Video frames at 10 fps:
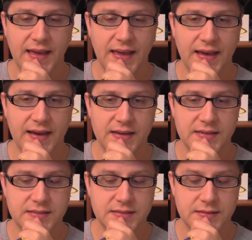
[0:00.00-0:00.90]

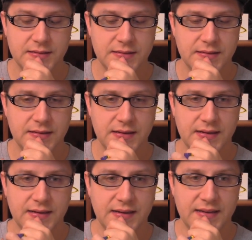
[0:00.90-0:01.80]
And
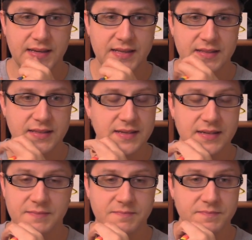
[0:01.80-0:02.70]
it
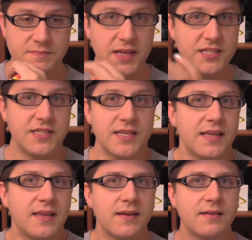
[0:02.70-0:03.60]

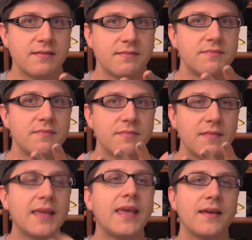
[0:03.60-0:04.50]

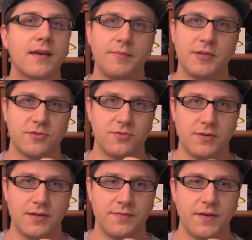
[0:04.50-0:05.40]
can't come here
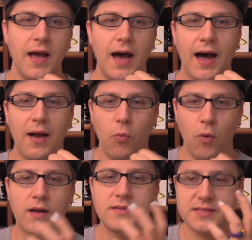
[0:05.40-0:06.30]
soon enough. I
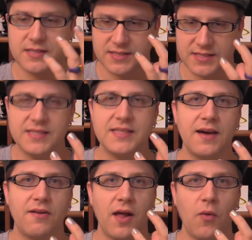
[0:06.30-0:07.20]
want to sit
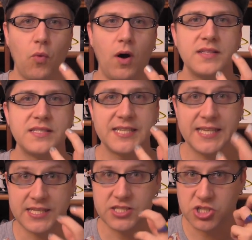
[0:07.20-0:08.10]
down and I want to
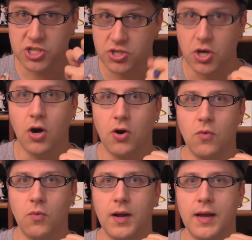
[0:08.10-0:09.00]
get to
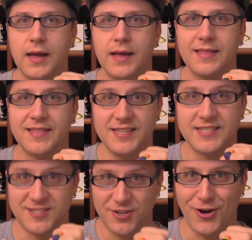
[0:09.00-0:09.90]
know
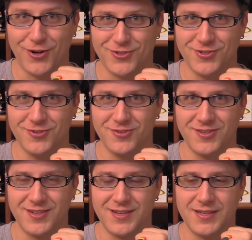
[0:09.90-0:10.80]
this Doctor
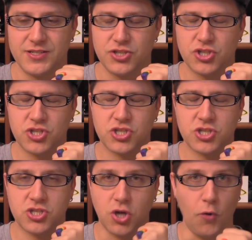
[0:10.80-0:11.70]

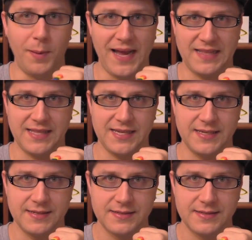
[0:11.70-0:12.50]
so badly.